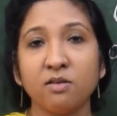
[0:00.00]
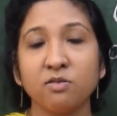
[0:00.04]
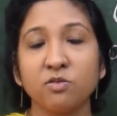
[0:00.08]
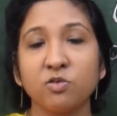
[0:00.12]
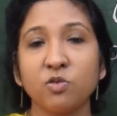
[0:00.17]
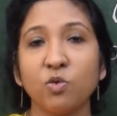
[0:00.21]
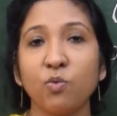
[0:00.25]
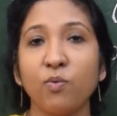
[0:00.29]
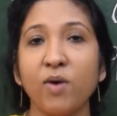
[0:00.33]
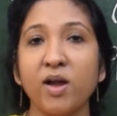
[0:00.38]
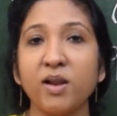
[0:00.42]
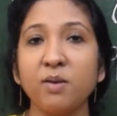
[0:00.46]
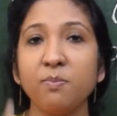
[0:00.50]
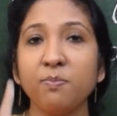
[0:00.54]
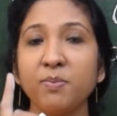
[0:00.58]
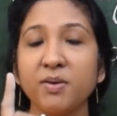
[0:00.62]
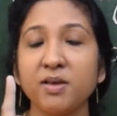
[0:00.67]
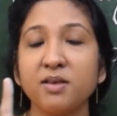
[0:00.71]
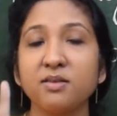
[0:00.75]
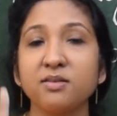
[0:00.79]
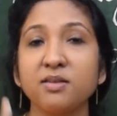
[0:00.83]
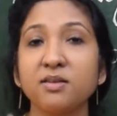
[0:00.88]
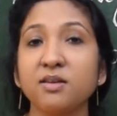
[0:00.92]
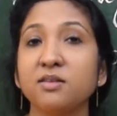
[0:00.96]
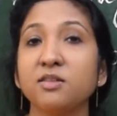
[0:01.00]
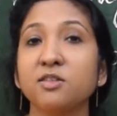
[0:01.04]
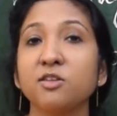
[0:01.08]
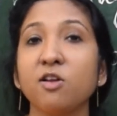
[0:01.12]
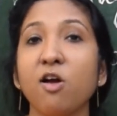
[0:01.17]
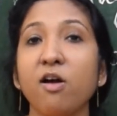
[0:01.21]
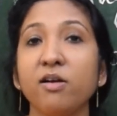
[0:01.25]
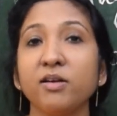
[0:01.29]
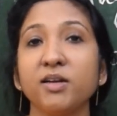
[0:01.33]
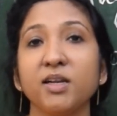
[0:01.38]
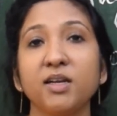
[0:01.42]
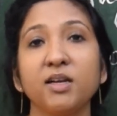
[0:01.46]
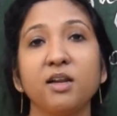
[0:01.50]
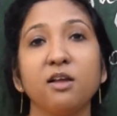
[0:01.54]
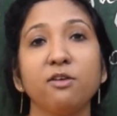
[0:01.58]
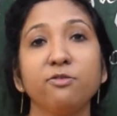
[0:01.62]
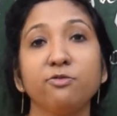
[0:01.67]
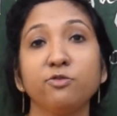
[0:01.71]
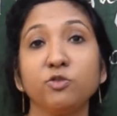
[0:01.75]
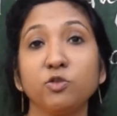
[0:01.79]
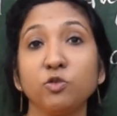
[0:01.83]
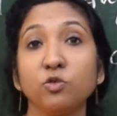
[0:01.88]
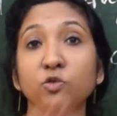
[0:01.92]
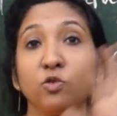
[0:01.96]
So one person is not
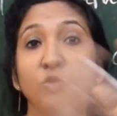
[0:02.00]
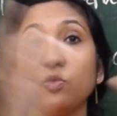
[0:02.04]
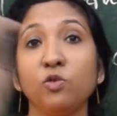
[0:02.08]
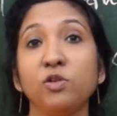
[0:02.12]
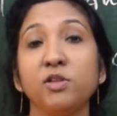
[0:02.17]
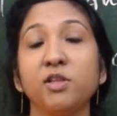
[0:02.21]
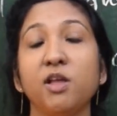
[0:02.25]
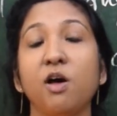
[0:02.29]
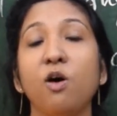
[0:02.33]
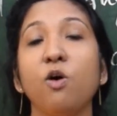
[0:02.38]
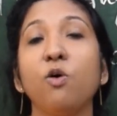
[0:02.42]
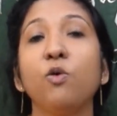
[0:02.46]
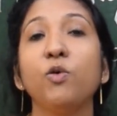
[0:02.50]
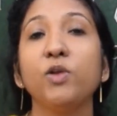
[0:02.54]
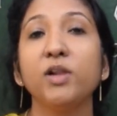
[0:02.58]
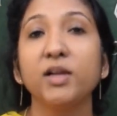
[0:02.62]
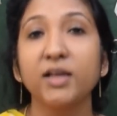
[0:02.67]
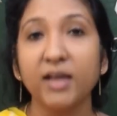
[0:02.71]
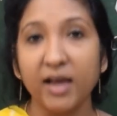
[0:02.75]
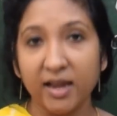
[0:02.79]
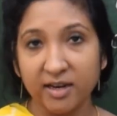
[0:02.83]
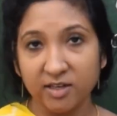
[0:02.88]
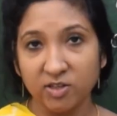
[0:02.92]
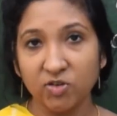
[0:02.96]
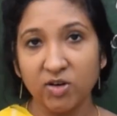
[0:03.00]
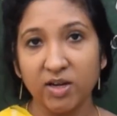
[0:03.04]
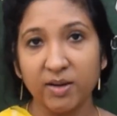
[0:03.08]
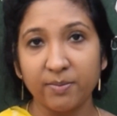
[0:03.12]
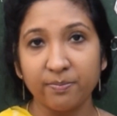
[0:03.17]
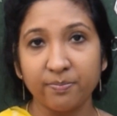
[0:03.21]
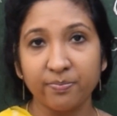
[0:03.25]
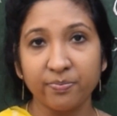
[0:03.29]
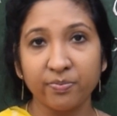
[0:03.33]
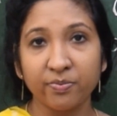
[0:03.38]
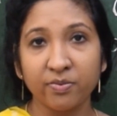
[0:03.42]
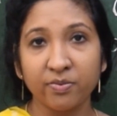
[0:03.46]
enough to rule the whole country.